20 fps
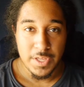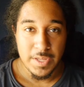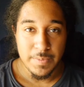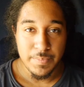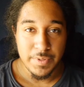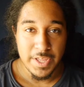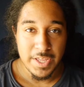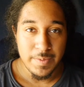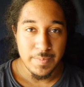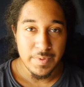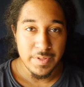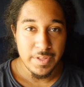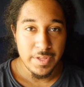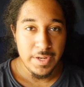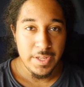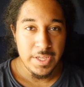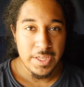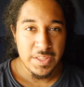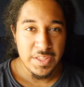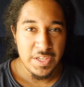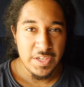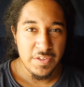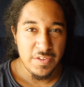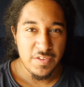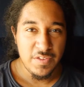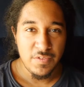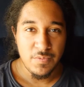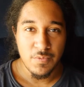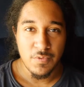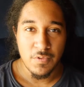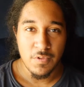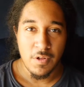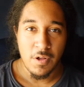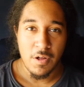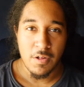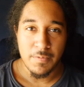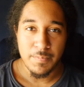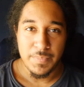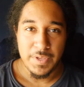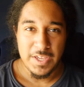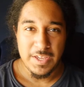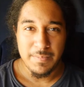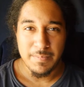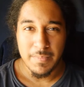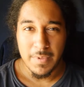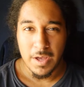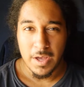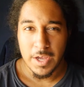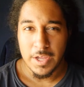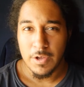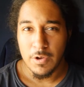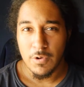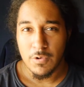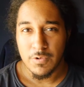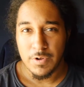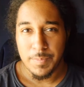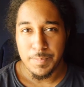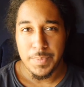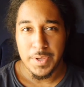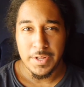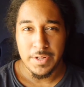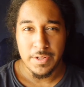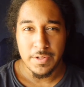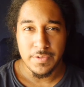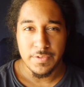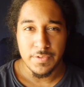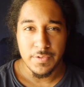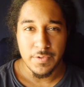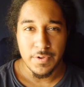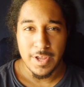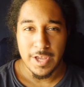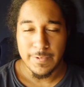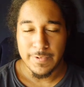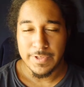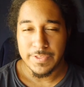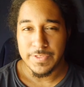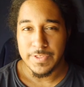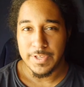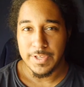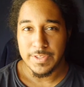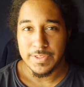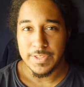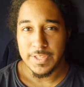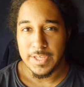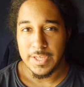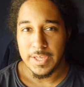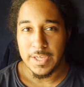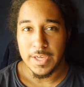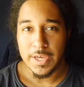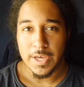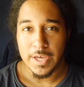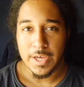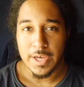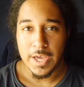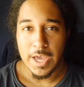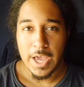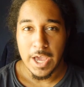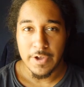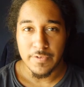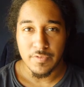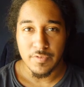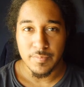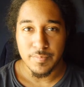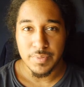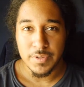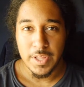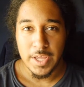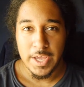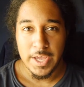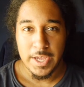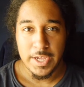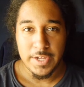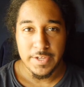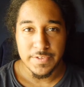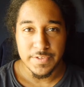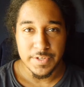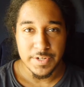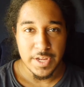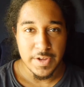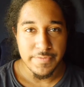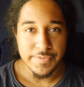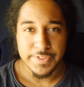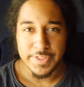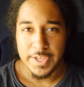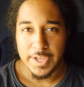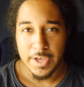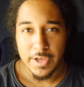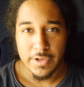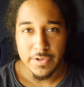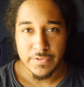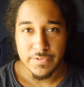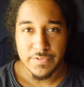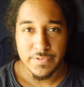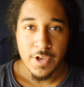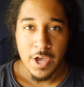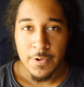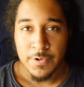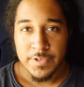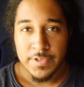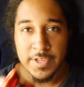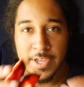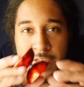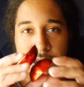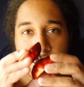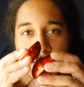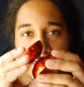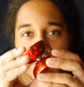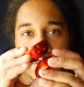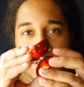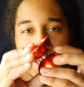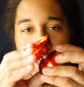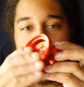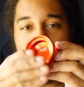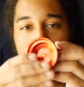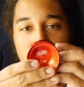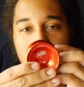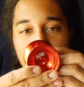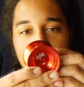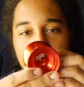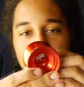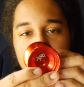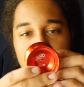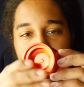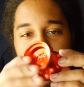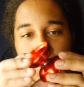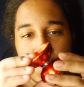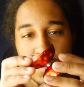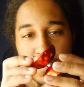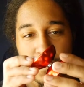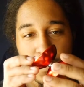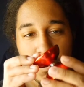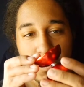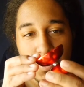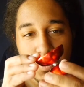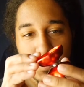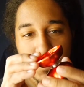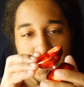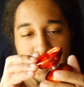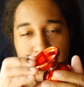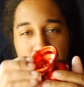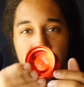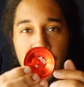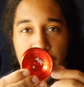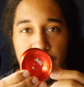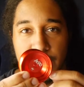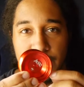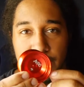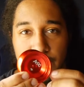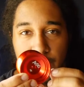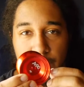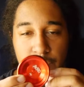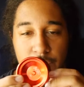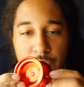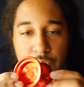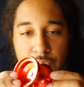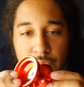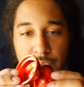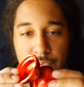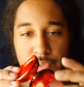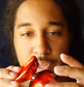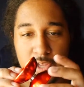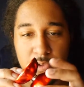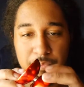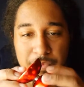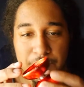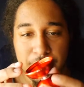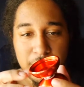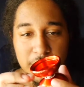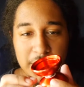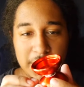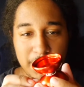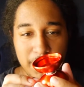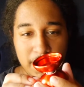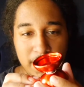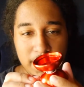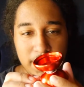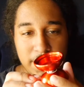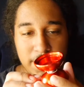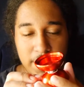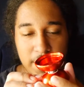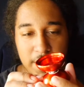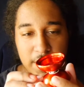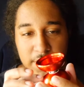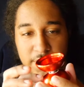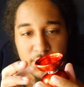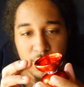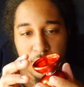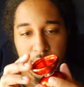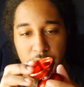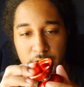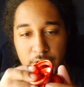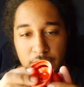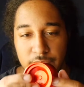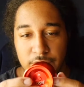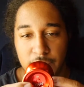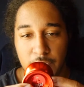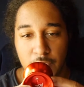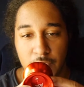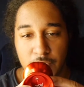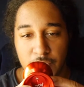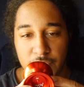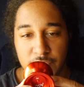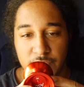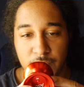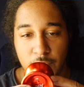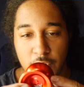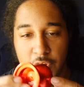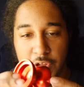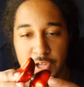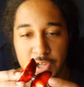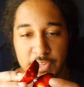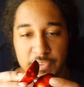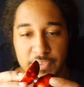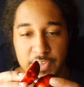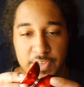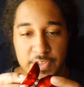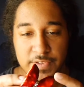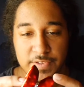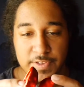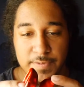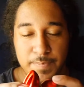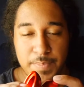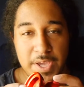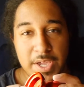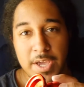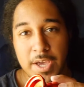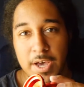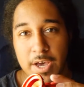the playability, these will all be my own opinions on how I think the Acro plays and everything else. So I would say that the Acro is one of those fun sort of yo-yos that you would play with. It's one of those yo-yos where you could just pick